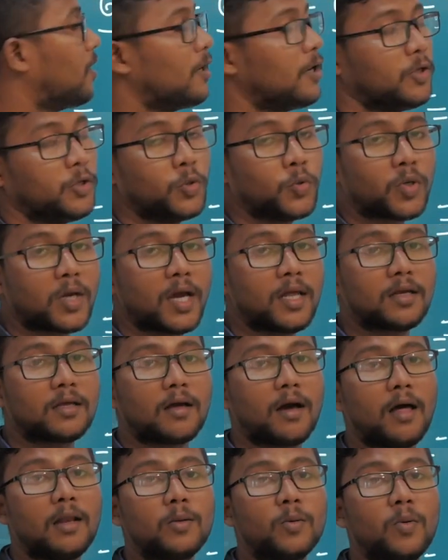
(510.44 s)
you can
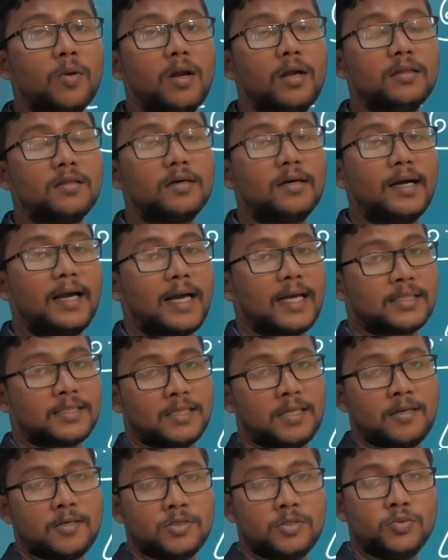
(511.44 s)
calculate the
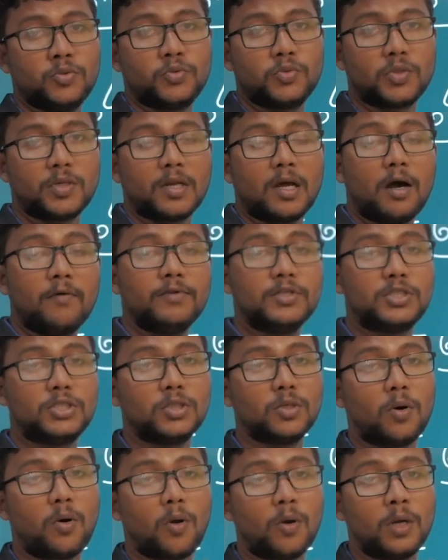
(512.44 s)
acceleration due to
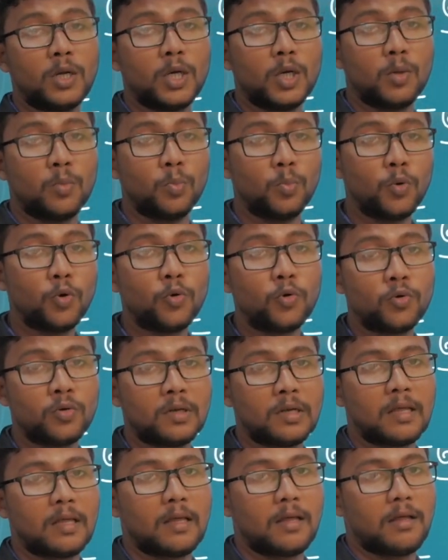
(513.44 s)
gravity on
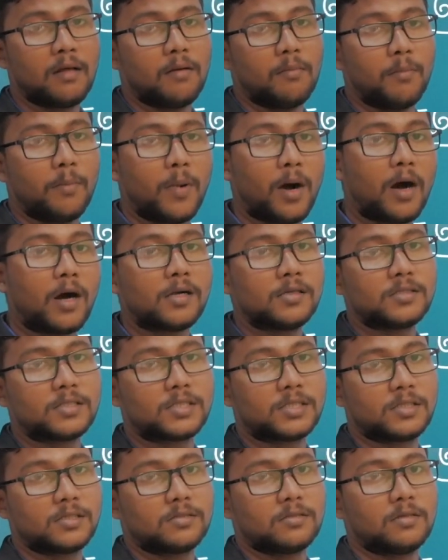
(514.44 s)
moon,
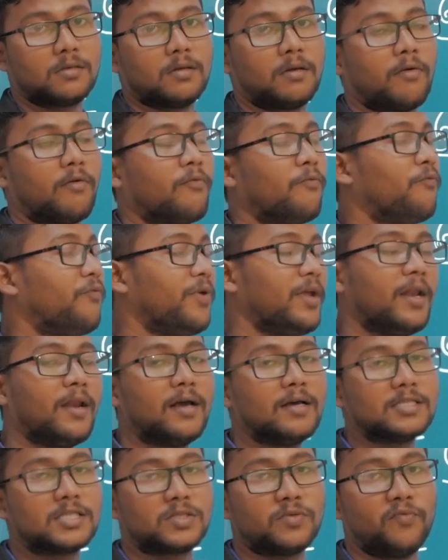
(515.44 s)
Mars,
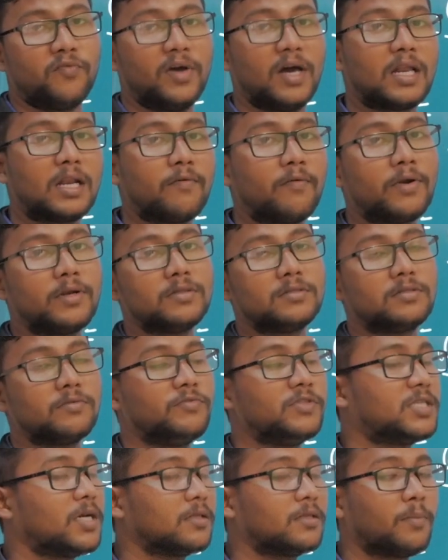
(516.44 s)
Venus, wherever,
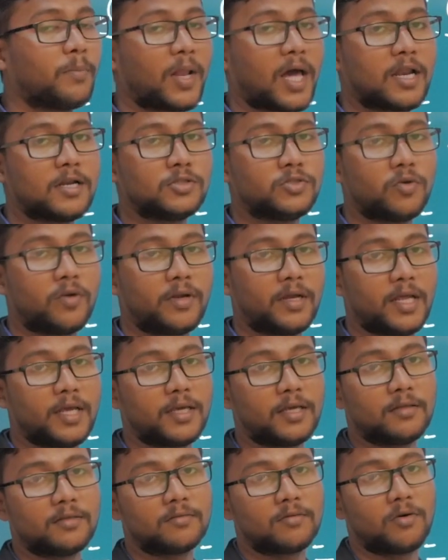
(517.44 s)
which are the planets you are
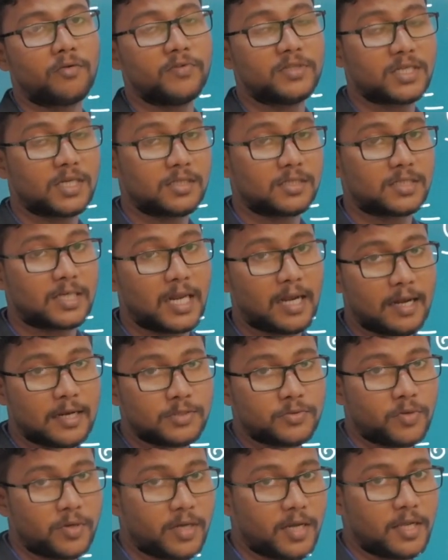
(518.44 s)
taking or which are the
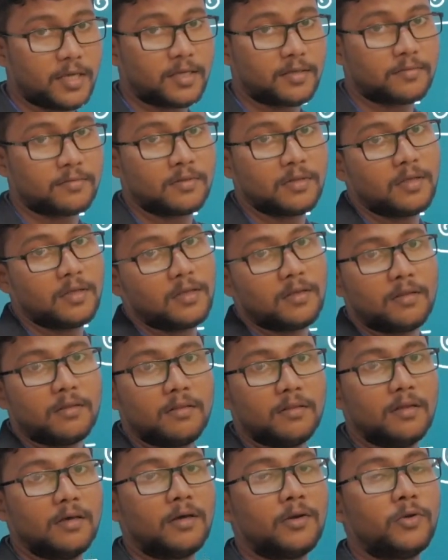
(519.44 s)
satellites you are taking.
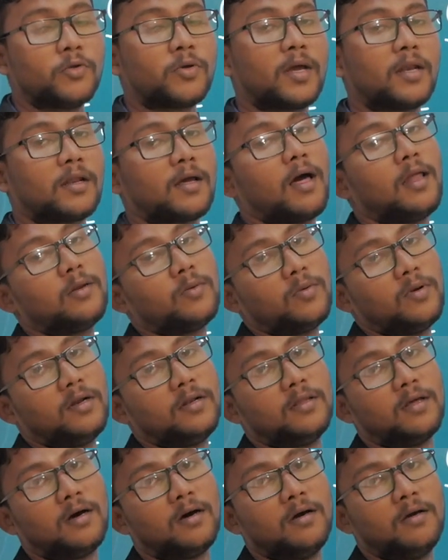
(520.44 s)
There you can
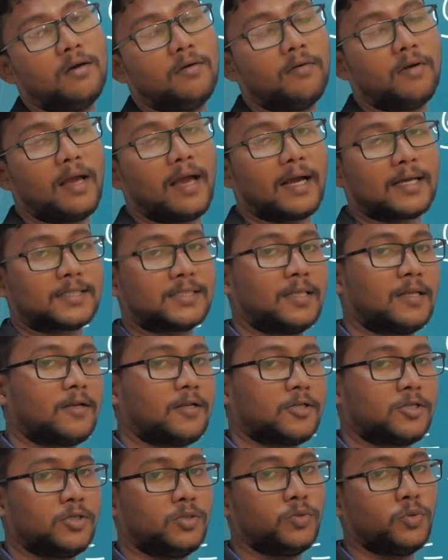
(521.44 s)
calculate the
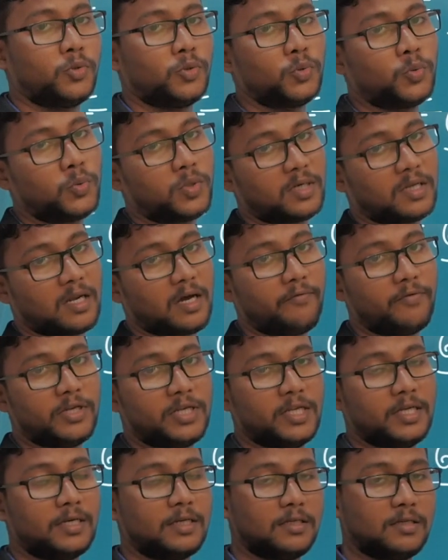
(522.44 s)
acceleration due to
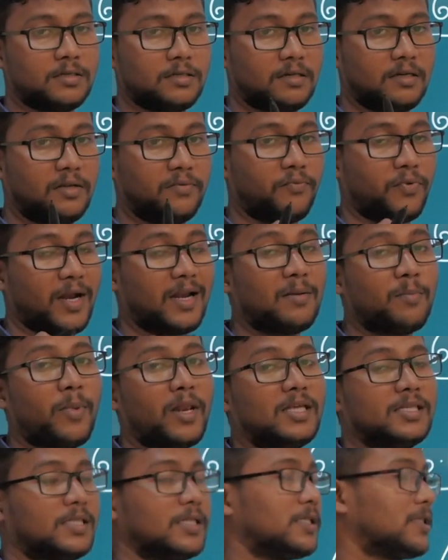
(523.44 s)
gravity in different
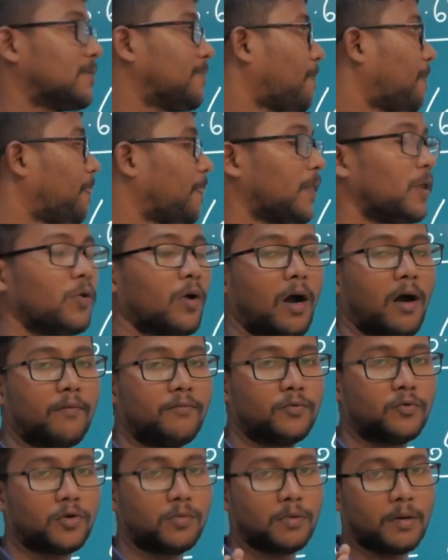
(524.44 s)
places. You
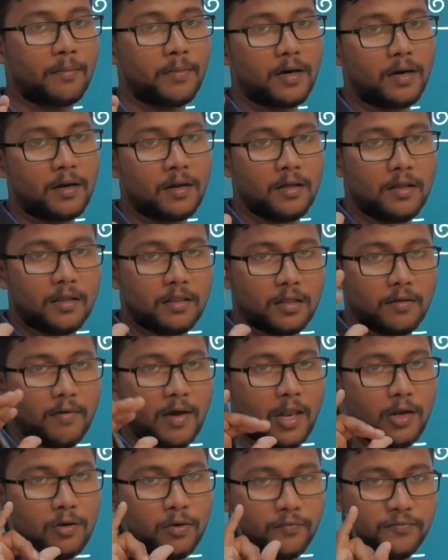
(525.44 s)
have to remember the
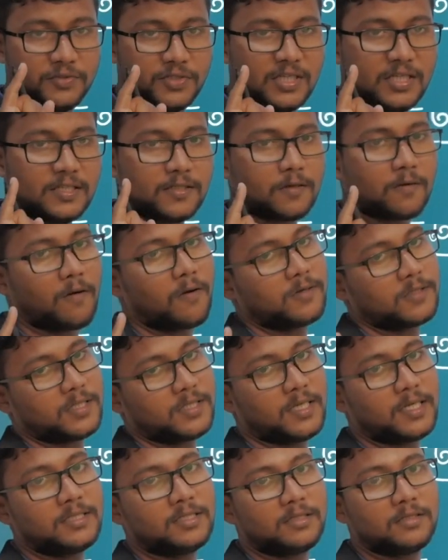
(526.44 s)
value of g is a
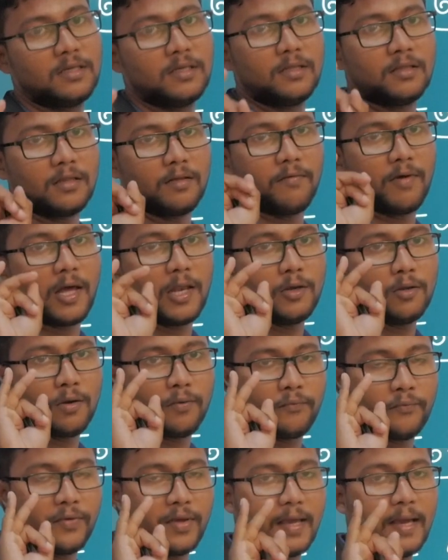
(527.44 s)
constant, the value
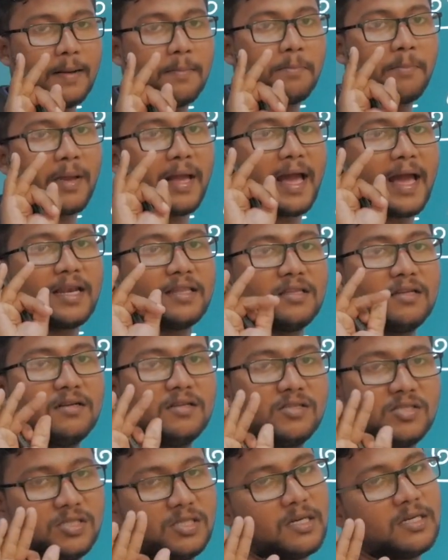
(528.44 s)
of m and the
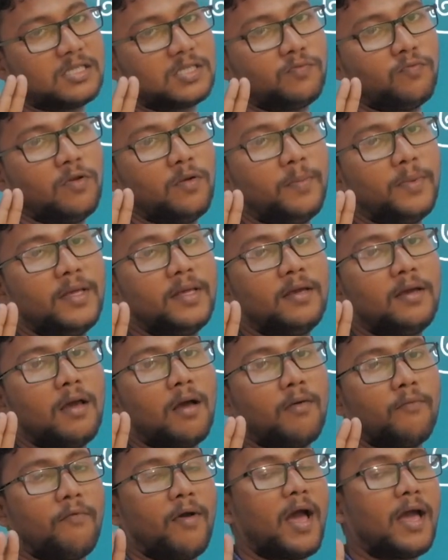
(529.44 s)
distance will be
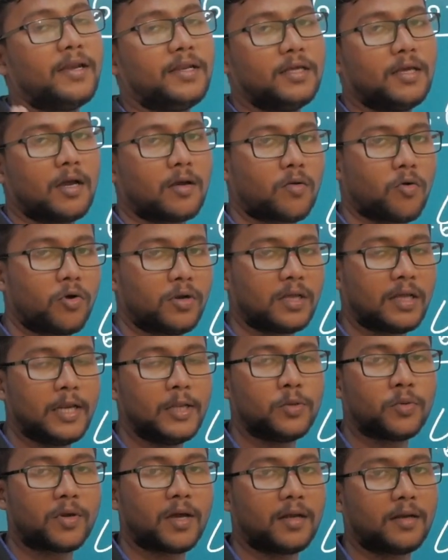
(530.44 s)
vary. Accordingly,
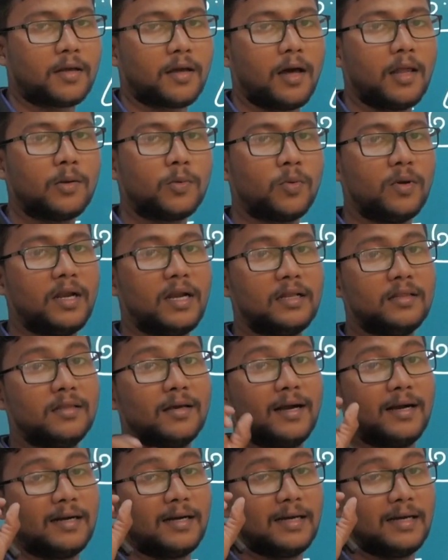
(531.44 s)
you can calculate the